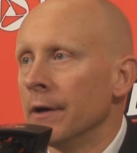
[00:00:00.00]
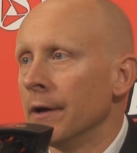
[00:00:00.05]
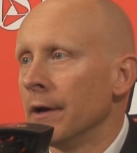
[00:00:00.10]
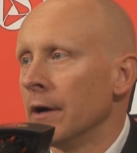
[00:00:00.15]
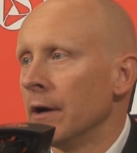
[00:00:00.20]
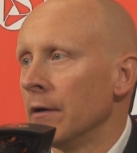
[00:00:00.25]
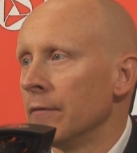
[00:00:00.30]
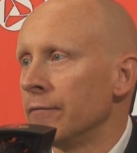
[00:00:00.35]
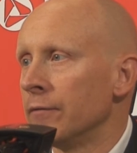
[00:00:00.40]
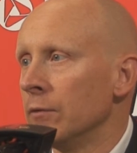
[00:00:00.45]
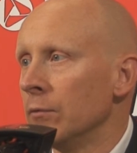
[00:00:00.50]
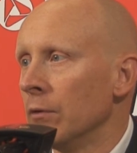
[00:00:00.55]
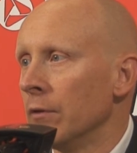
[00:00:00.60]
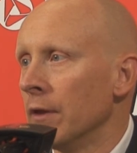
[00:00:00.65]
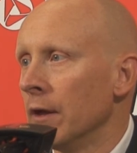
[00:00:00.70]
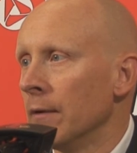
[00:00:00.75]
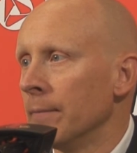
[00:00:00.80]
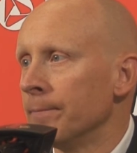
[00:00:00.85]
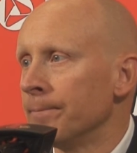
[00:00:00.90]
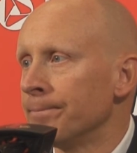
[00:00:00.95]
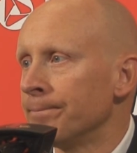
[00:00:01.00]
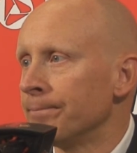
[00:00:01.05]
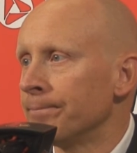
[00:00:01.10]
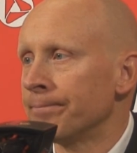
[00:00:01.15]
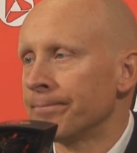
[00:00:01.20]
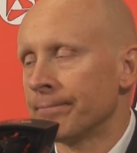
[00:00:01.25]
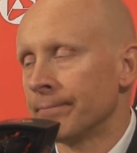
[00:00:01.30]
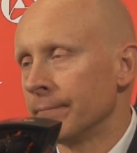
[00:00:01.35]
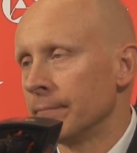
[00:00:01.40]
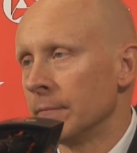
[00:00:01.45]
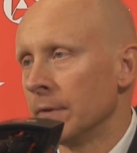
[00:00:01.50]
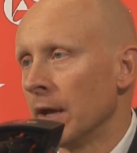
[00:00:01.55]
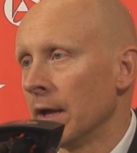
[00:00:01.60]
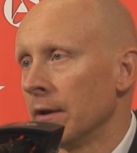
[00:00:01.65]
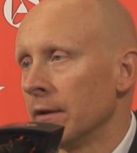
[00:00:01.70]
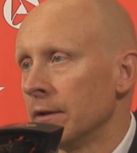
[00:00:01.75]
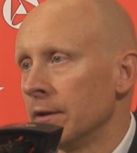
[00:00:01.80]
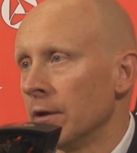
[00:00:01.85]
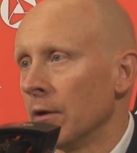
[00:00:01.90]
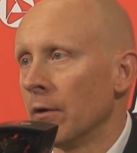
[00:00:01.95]
A few of them,
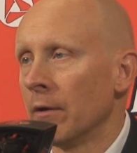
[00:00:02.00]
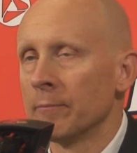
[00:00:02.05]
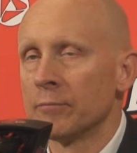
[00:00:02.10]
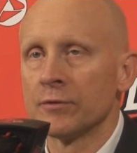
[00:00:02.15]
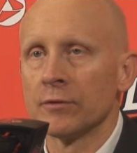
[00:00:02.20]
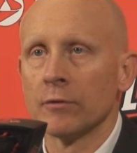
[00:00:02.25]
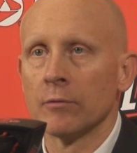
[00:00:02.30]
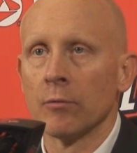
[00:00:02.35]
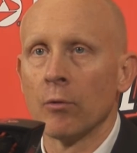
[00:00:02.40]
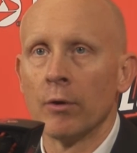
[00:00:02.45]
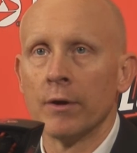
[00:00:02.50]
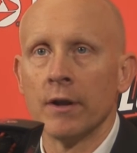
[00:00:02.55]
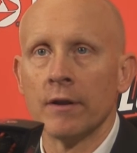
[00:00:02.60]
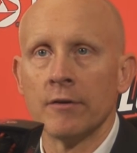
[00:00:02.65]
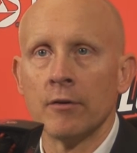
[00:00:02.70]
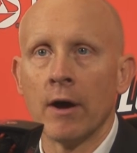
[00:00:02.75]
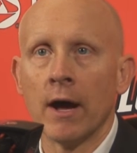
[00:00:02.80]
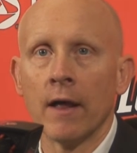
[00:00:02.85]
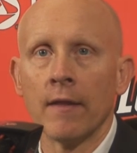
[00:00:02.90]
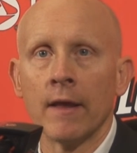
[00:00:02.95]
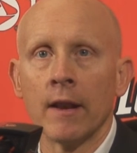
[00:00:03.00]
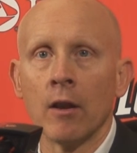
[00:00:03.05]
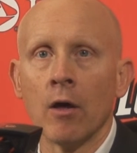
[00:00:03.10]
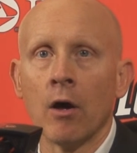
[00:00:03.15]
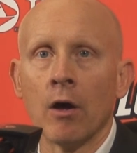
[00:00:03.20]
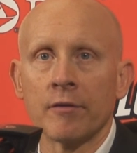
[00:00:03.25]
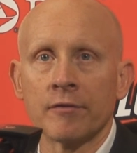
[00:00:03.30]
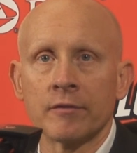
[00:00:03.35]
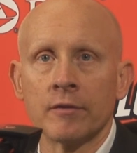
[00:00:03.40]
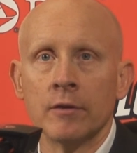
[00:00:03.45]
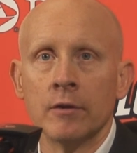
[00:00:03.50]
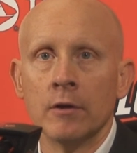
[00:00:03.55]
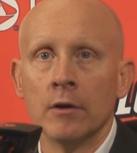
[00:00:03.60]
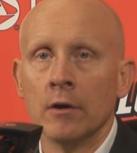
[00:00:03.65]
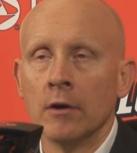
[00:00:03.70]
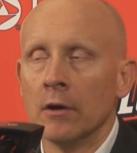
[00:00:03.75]
you know, I'm sure Roy doesn't know how they lost.